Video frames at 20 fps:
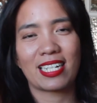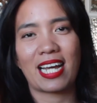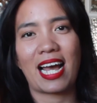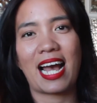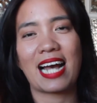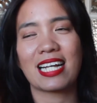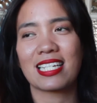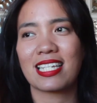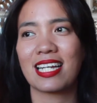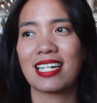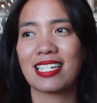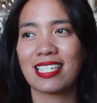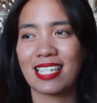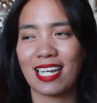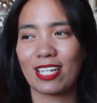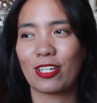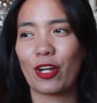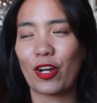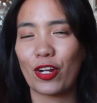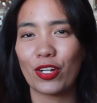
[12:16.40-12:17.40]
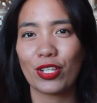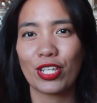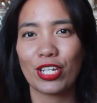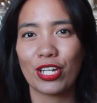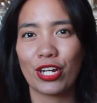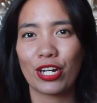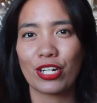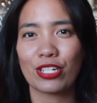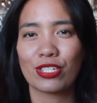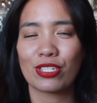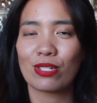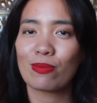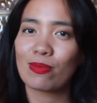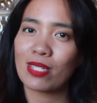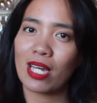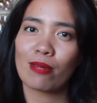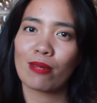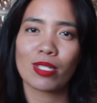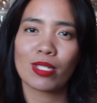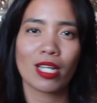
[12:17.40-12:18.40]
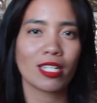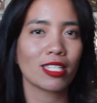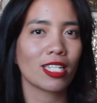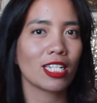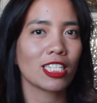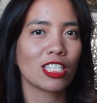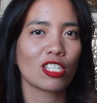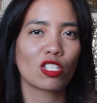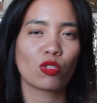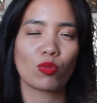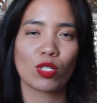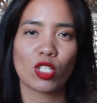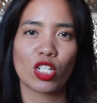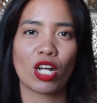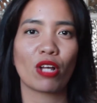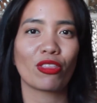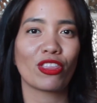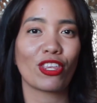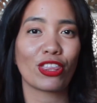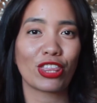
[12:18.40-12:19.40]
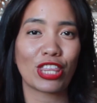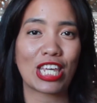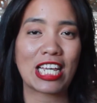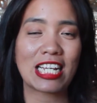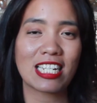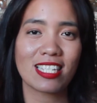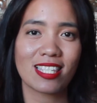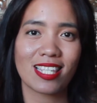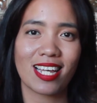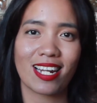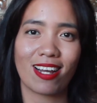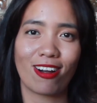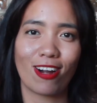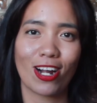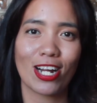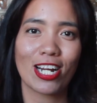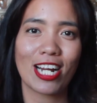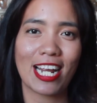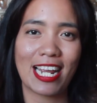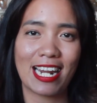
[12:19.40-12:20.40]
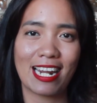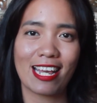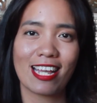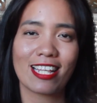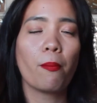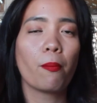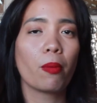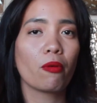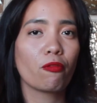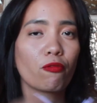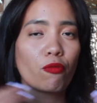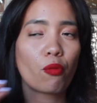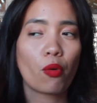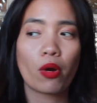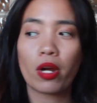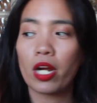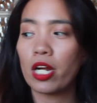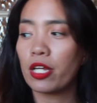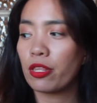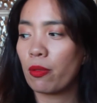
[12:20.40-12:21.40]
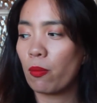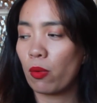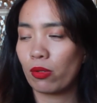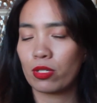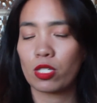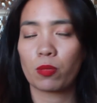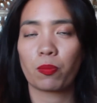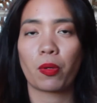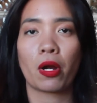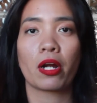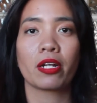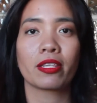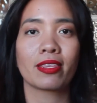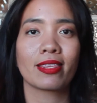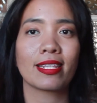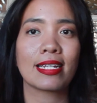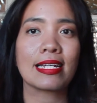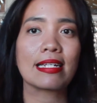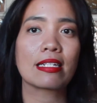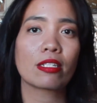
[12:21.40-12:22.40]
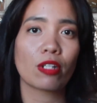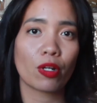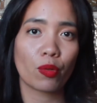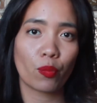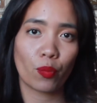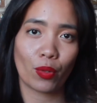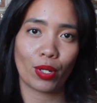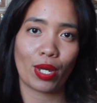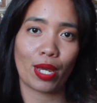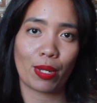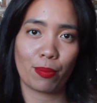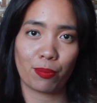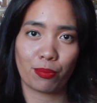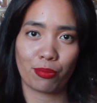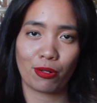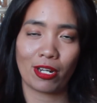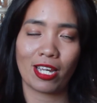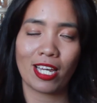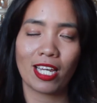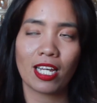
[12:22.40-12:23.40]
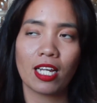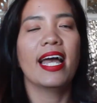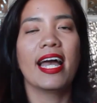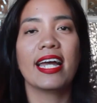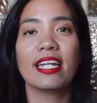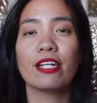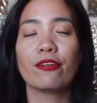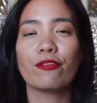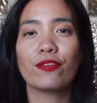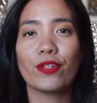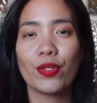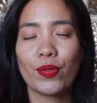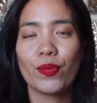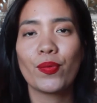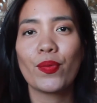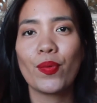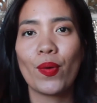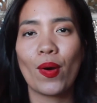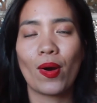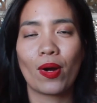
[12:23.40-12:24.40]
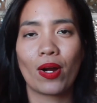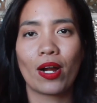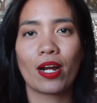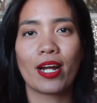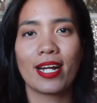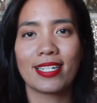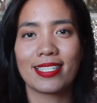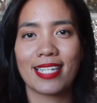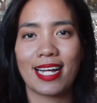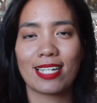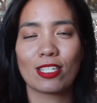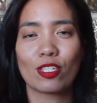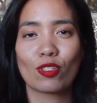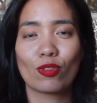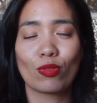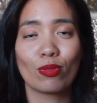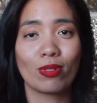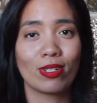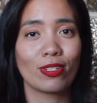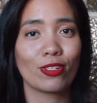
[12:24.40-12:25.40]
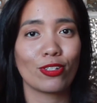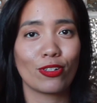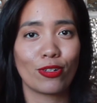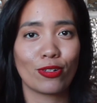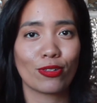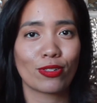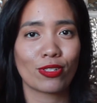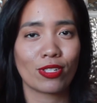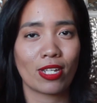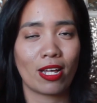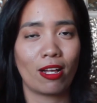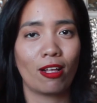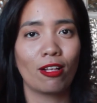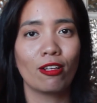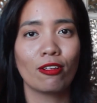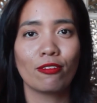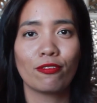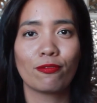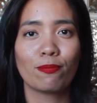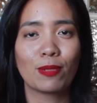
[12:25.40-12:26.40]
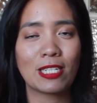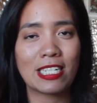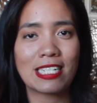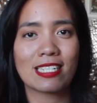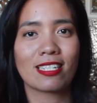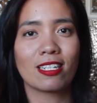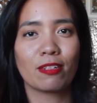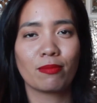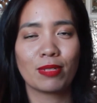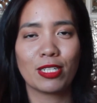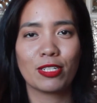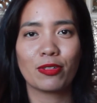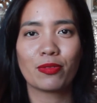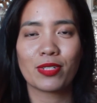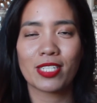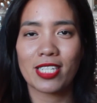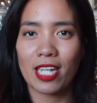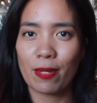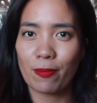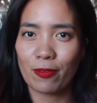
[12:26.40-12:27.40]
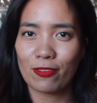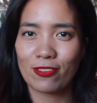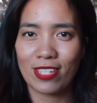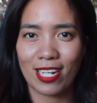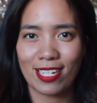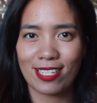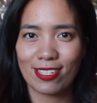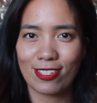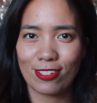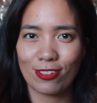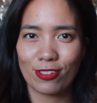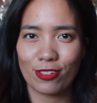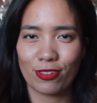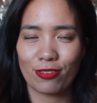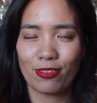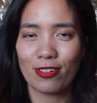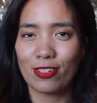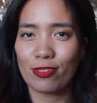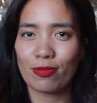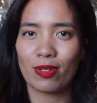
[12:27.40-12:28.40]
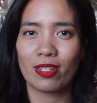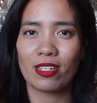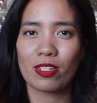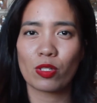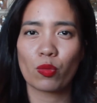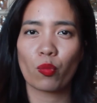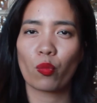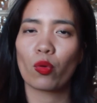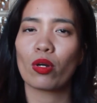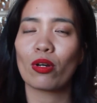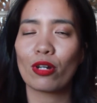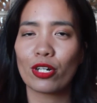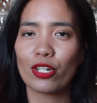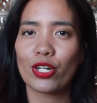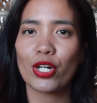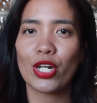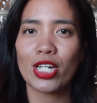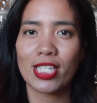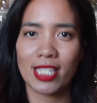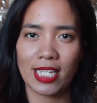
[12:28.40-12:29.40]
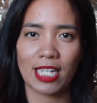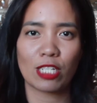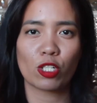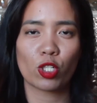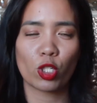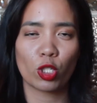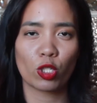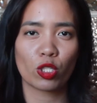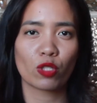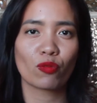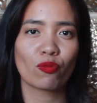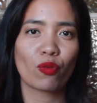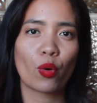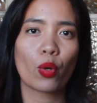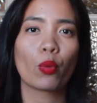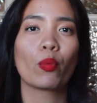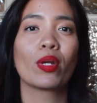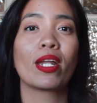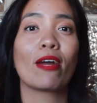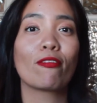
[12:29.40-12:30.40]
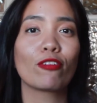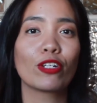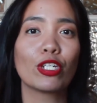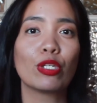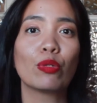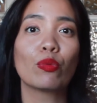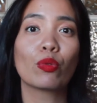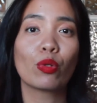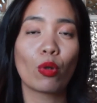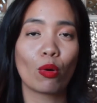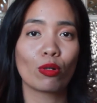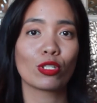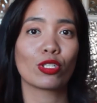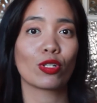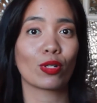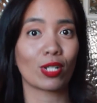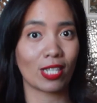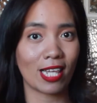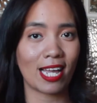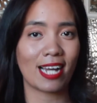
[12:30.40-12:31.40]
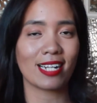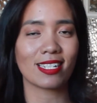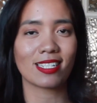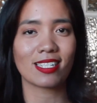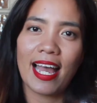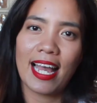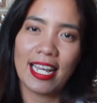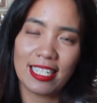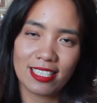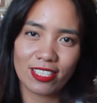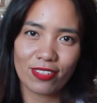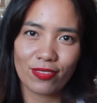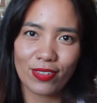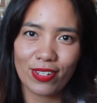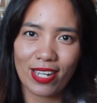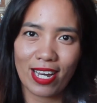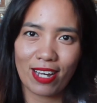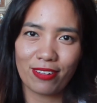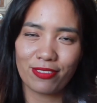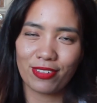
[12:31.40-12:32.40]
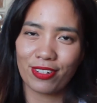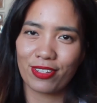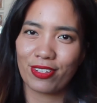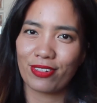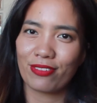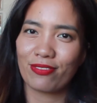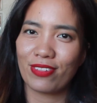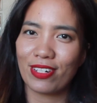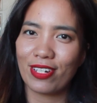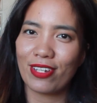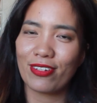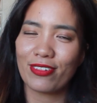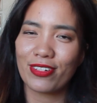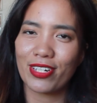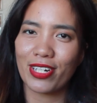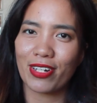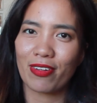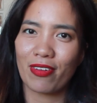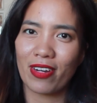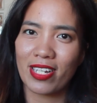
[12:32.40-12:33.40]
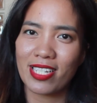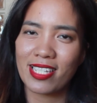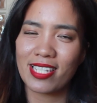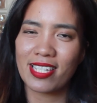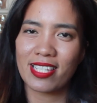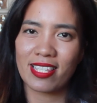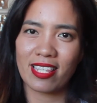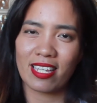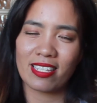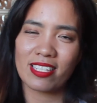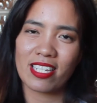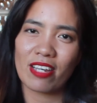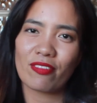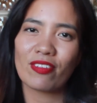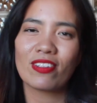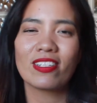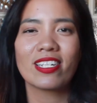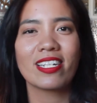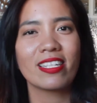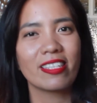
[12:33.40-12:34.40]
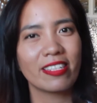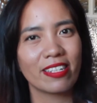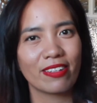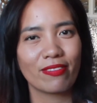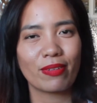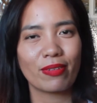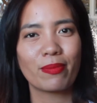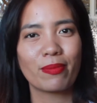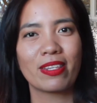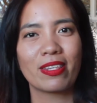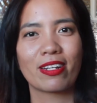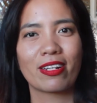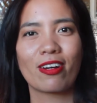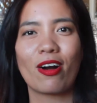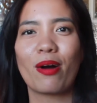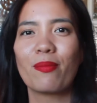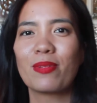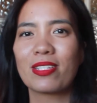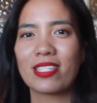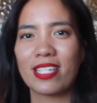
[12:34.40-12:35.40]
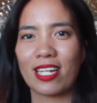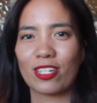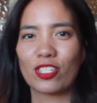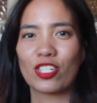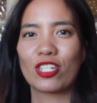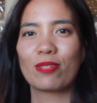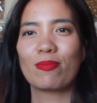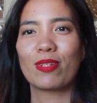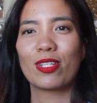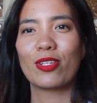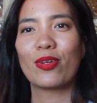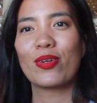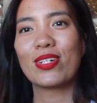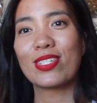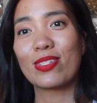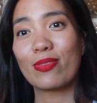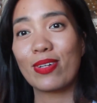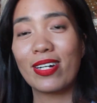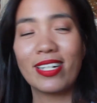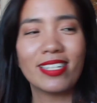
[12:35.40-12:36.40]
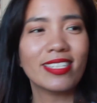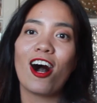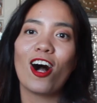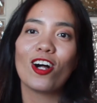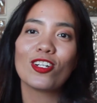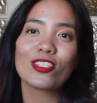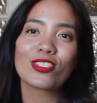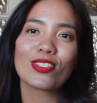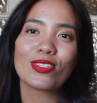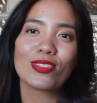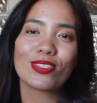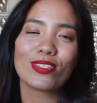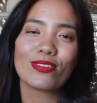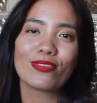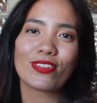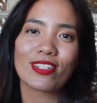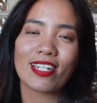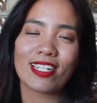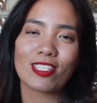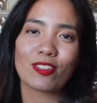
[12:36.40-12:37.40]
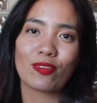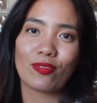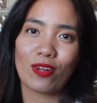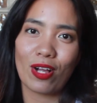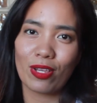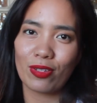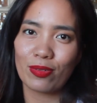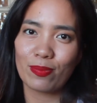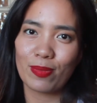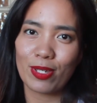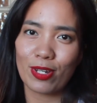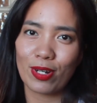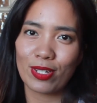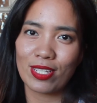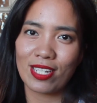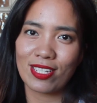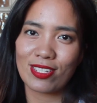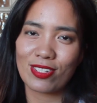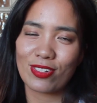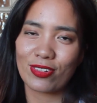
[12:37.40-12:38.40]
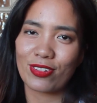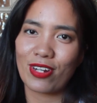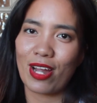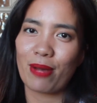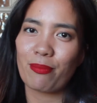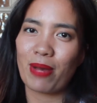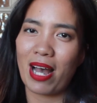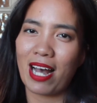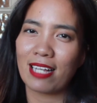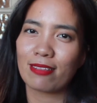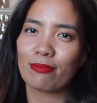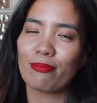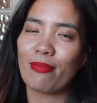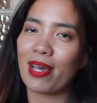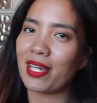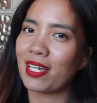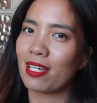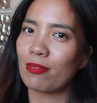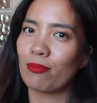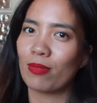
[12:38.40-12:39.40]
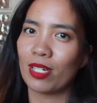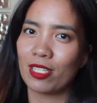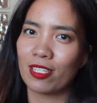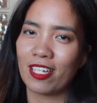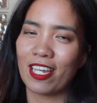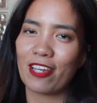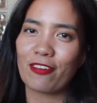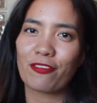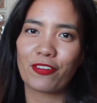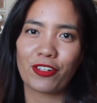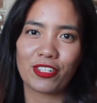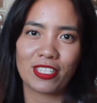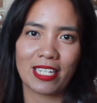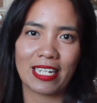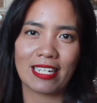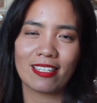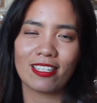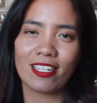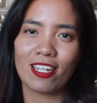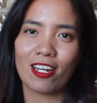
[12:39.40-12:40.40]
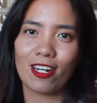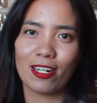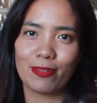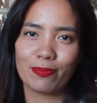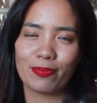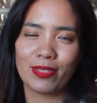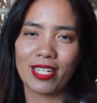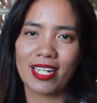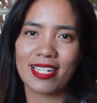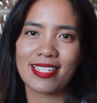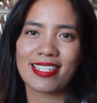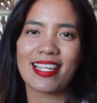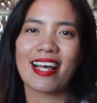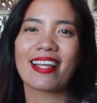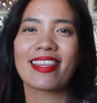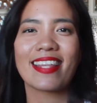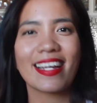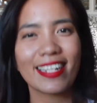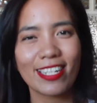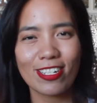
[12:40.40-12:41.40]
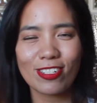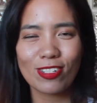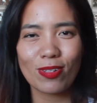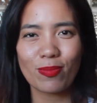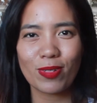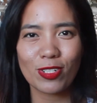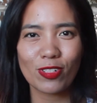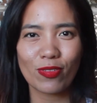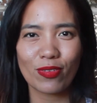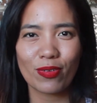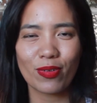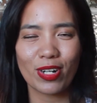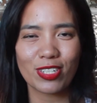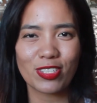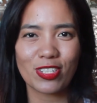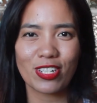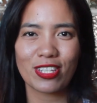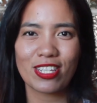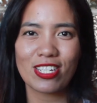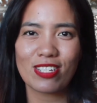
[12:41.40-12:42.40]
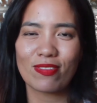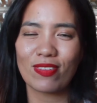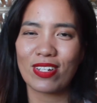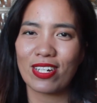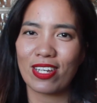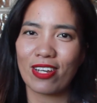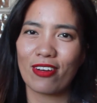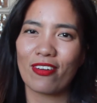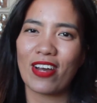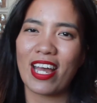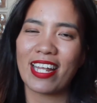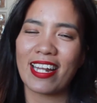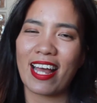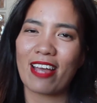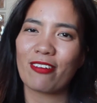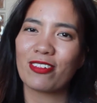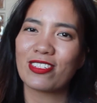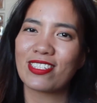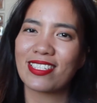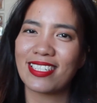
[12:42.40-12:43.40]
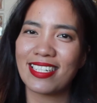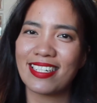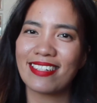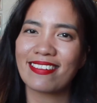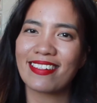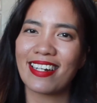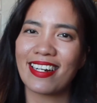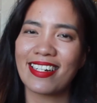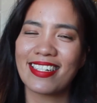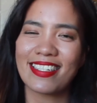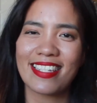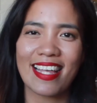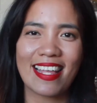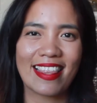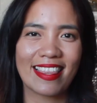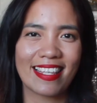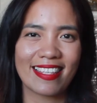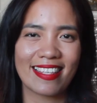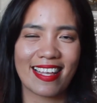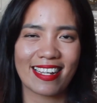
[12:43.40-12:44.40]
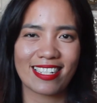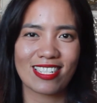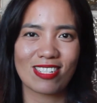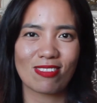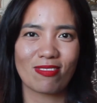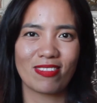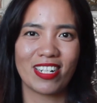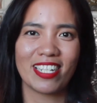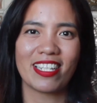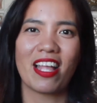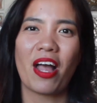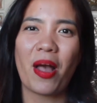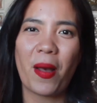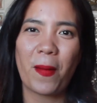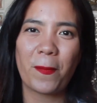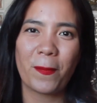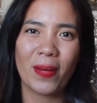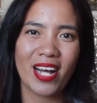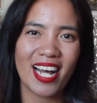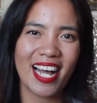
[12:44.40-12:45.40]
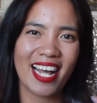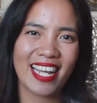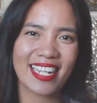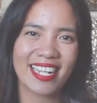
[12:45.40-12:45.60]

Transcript: As I said earlier, sometimes I tend to switch out the things that are in it, but for the most part, these are what I bring. And if you are a dance student yourself, please let me know what type of dance you do, as well as what are your essentials for whenever you go to class. And if you have other video requests, then definitely leave them in the comment section below as well. Also, don't forget to follow me on Instagram at megann for daily updates. Thank you so much for watching this video, and I will see you guys in the next one. Bye!